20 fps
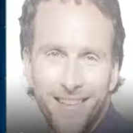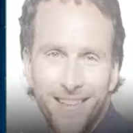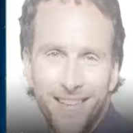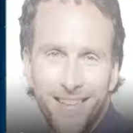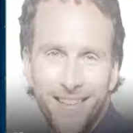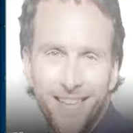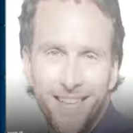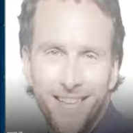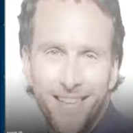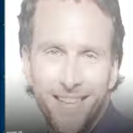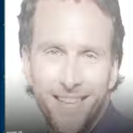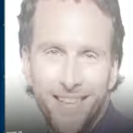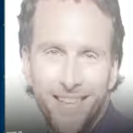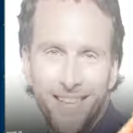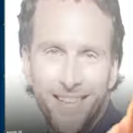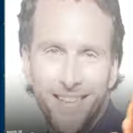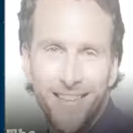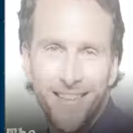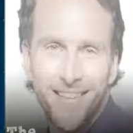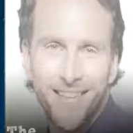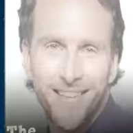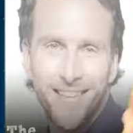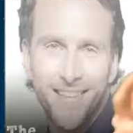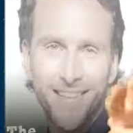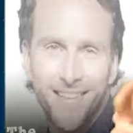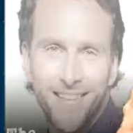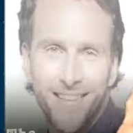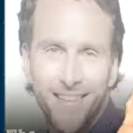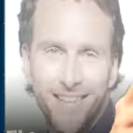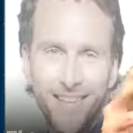
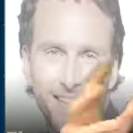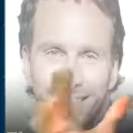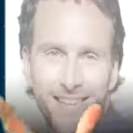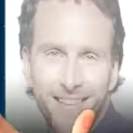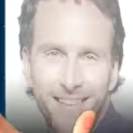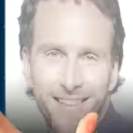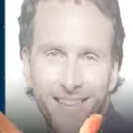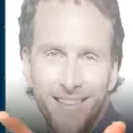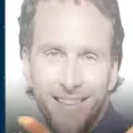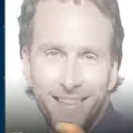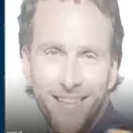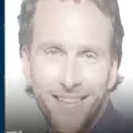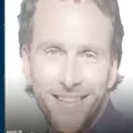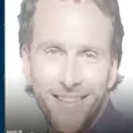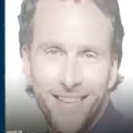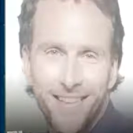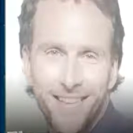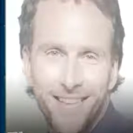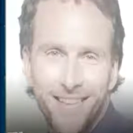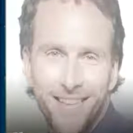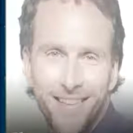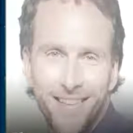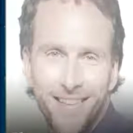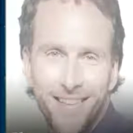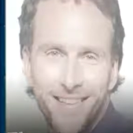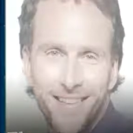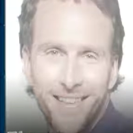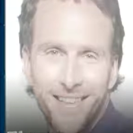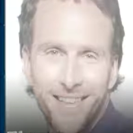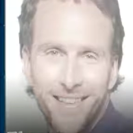
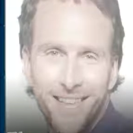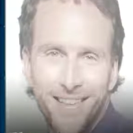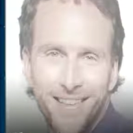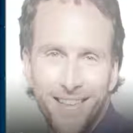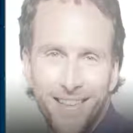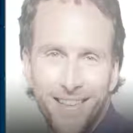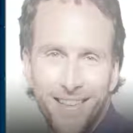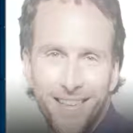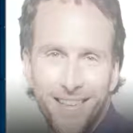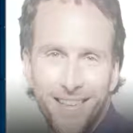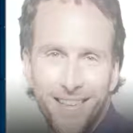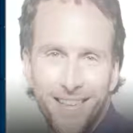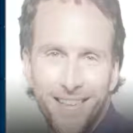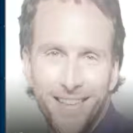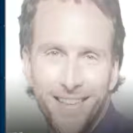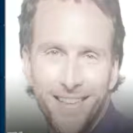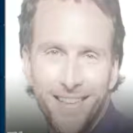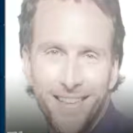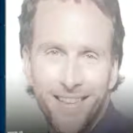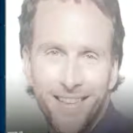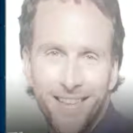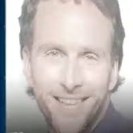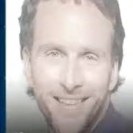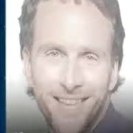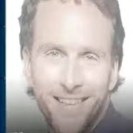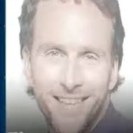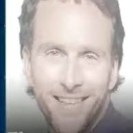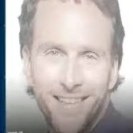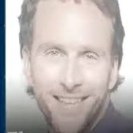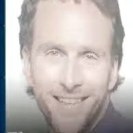
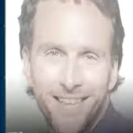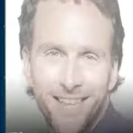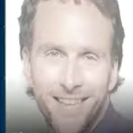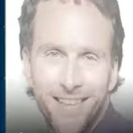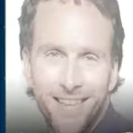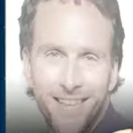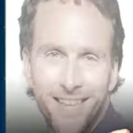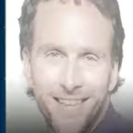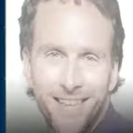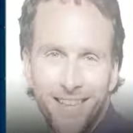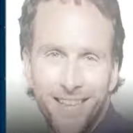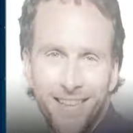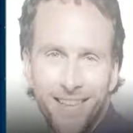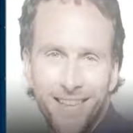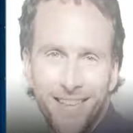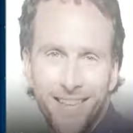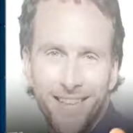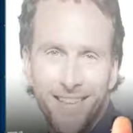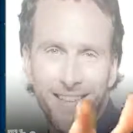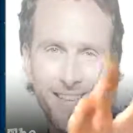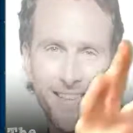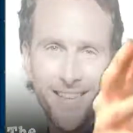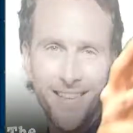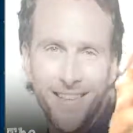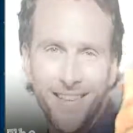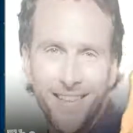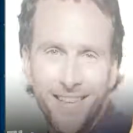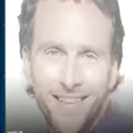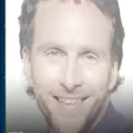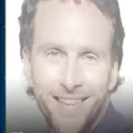
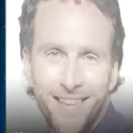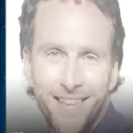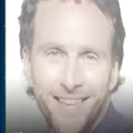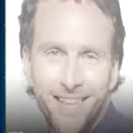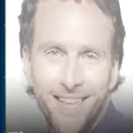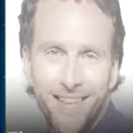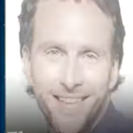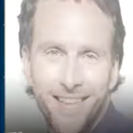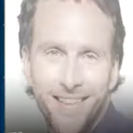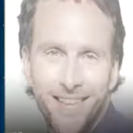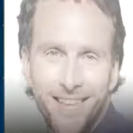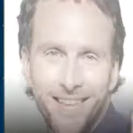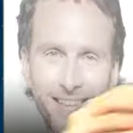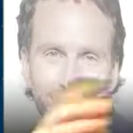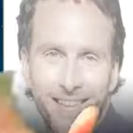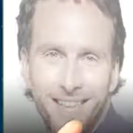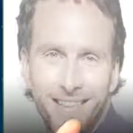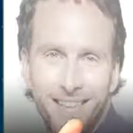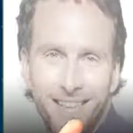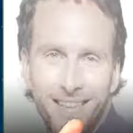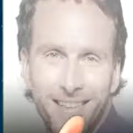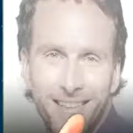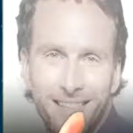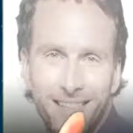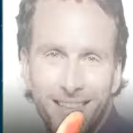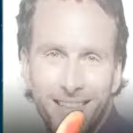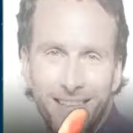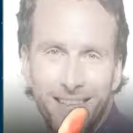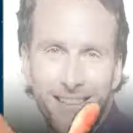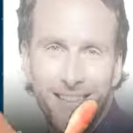
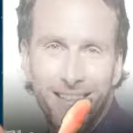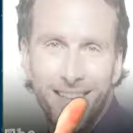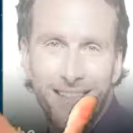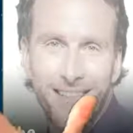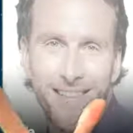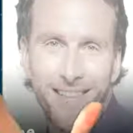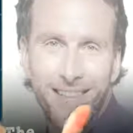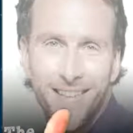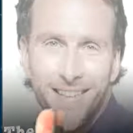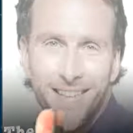[no speech]